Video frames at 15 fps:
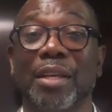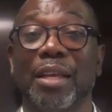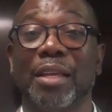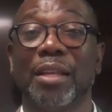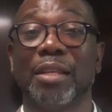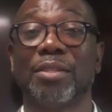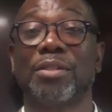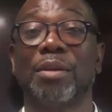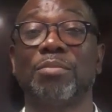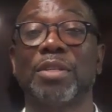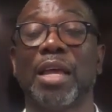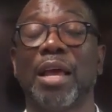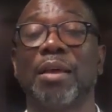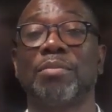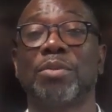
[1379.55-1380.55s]
And, and
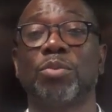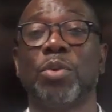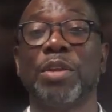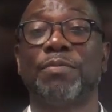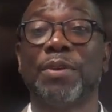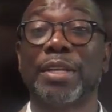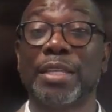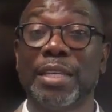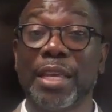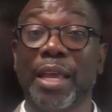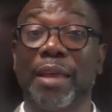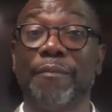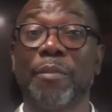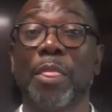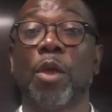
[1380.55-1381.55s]
sometimes we
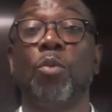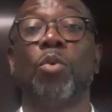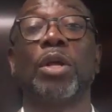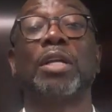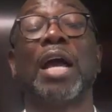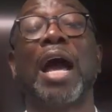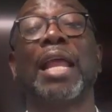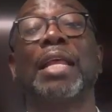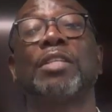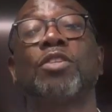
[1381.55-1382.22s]
forget what God has